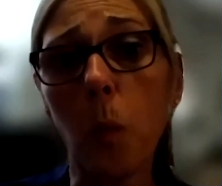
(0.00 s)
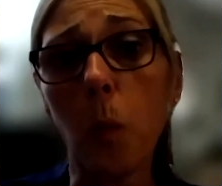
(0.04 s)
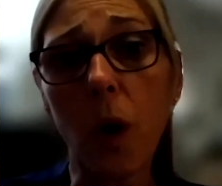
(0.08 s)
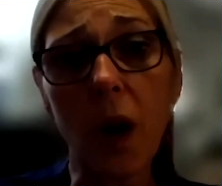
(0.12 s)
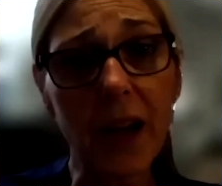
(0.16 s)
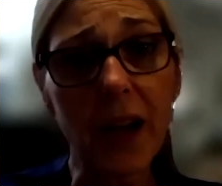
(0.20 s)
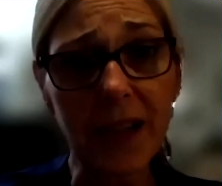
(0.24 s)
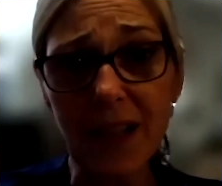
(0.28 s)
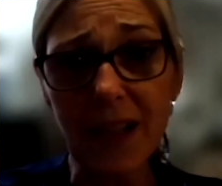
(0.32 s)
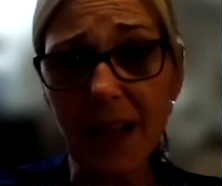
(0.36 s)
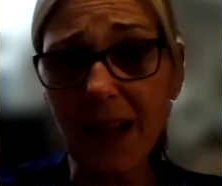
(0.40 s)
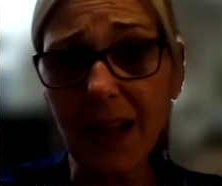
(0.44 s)

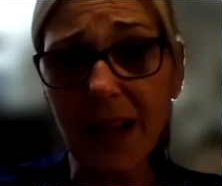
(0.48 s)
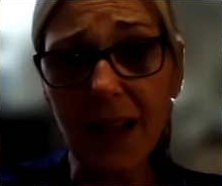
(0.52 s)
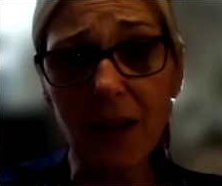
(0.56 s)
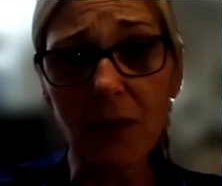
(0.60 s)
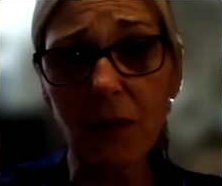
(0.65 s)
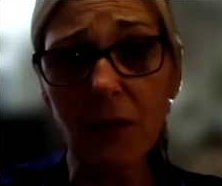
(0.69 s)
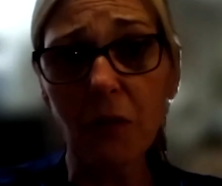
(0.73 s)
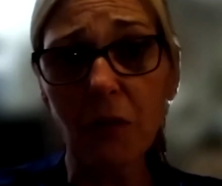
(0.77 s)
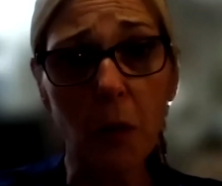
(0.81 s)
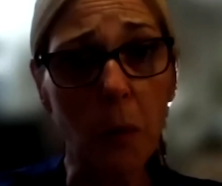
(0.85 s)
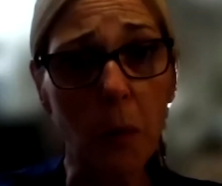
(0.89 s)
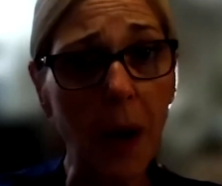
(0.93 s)

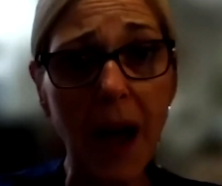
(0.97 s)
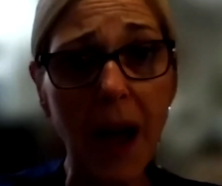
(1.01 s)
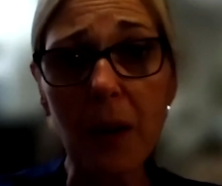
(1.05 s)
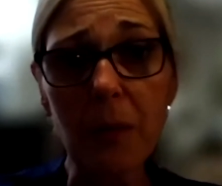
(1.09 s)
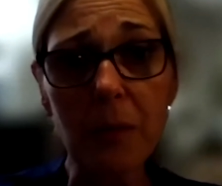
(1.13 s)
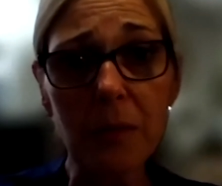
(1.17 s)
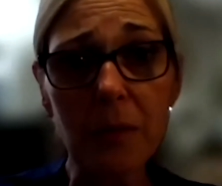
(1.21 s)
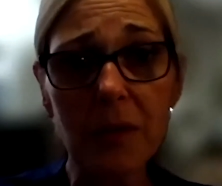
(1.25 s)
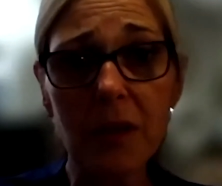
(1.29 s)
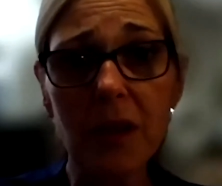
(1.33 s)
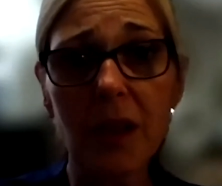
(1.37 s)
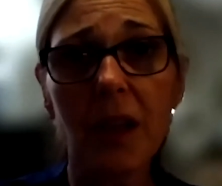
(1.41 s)
widely
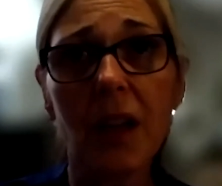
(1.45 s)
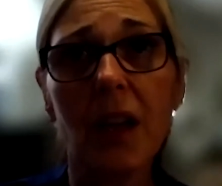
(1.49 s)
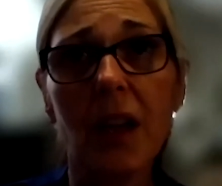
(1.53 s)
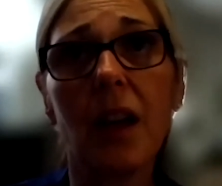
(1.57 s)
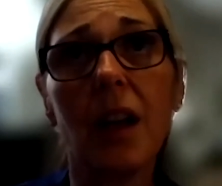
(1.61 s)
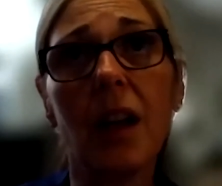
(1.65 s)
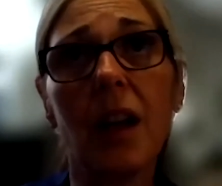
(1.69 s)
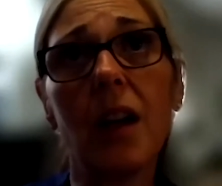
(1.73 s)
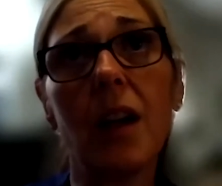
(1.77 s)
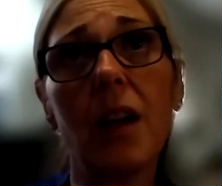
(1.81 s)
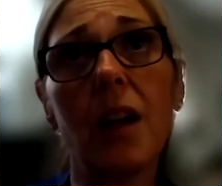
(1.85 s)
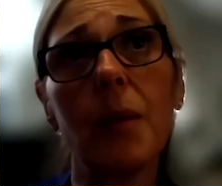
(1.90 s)
throughout,
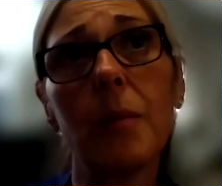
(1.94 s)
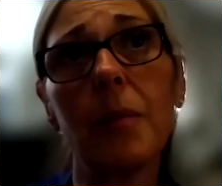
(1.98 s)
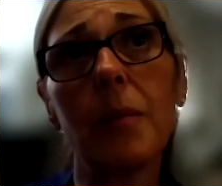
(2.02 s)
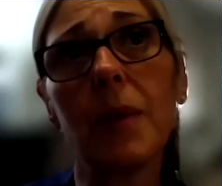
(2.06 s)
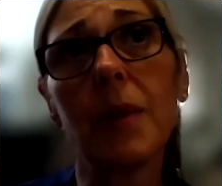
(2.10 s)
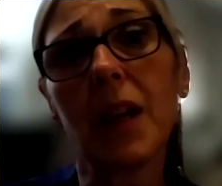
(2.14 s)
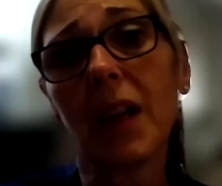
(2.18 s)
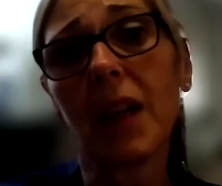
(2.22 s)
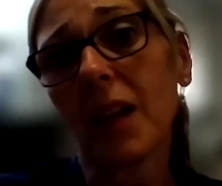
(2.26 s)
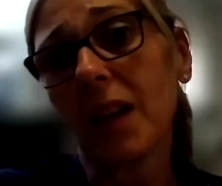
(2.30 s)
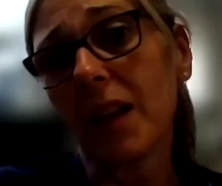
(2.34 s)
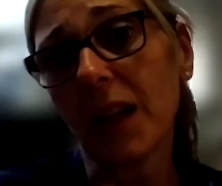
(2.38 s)

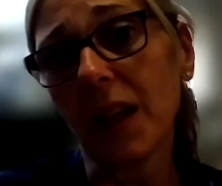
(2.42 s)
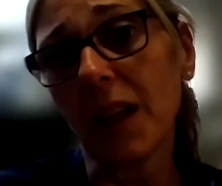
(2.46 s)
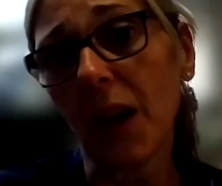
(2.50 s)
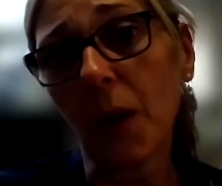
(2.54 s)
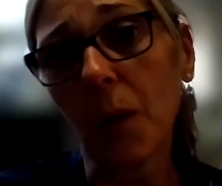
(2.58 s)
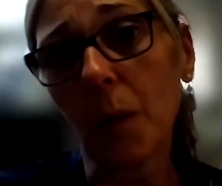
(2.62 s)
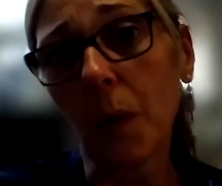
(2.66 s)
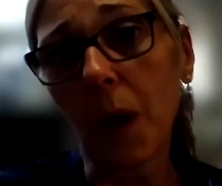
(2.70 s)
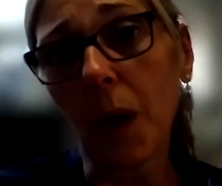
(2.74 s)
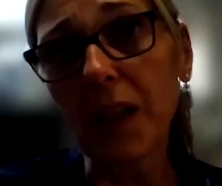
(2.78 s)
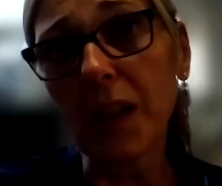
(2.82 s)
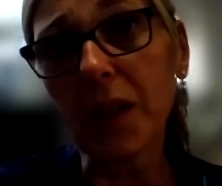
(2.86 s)
you
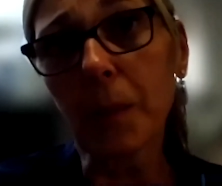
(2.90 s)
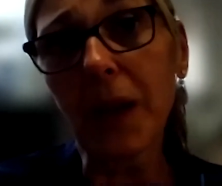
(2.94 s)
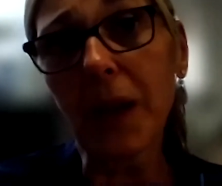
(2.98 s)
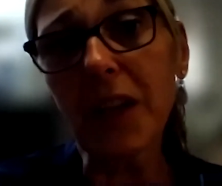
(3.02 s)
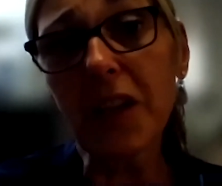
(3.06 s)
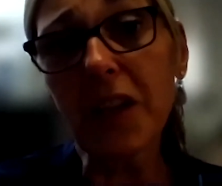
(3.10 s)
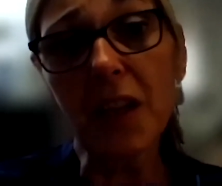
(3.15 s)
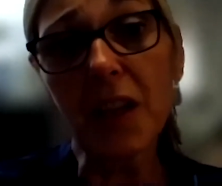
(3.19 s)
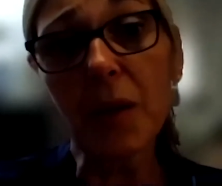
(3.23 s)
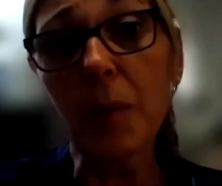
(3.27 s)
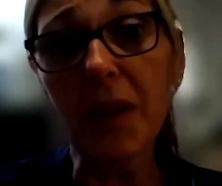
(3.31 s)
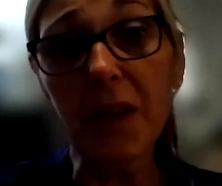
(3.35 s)
know,
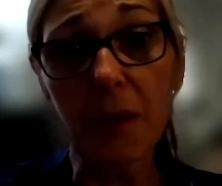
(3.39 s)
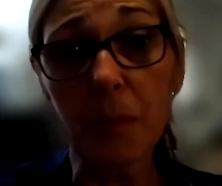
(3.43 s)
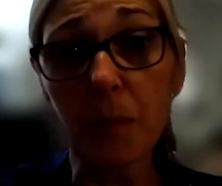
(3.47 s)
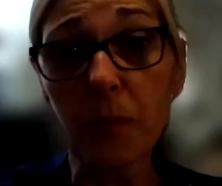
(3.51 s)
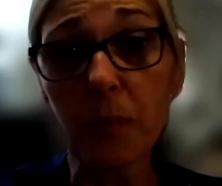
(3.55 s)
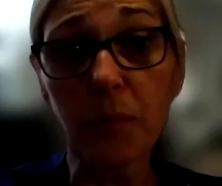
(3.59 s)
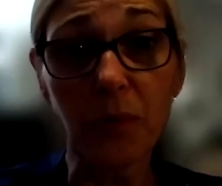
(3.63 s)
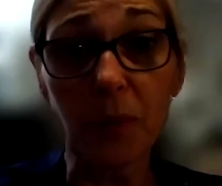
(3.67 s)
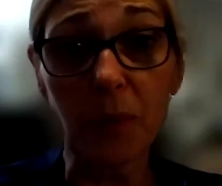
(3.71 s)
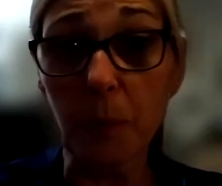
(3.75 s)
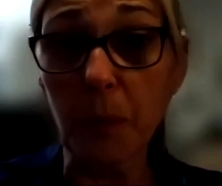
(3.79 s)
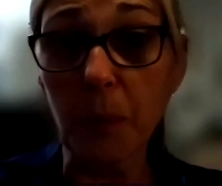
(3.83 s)
especially
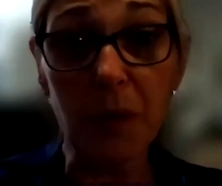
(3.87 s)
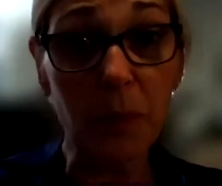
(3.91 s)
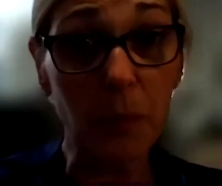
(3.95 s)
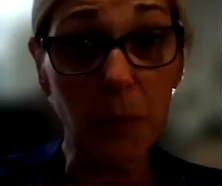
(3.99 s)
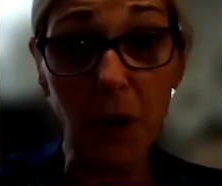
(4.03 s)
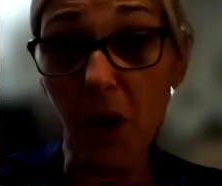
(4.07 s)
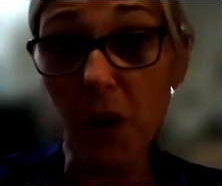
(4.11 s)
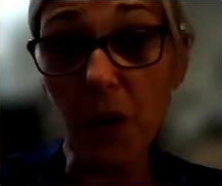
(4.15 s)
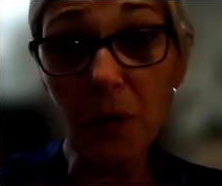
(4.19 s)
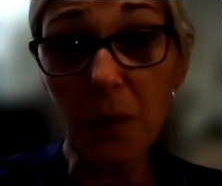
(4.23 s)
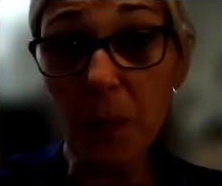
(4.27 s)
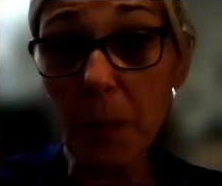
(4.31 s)
with
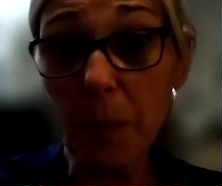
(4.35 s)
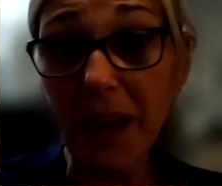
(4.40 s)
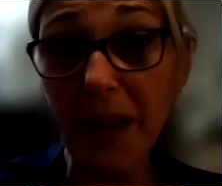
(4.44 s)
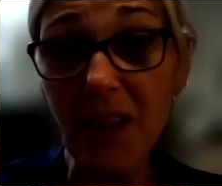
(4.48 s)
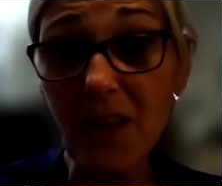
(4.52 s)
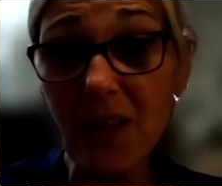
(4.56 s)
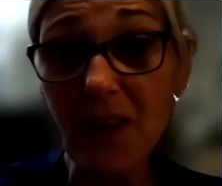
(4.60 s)
prone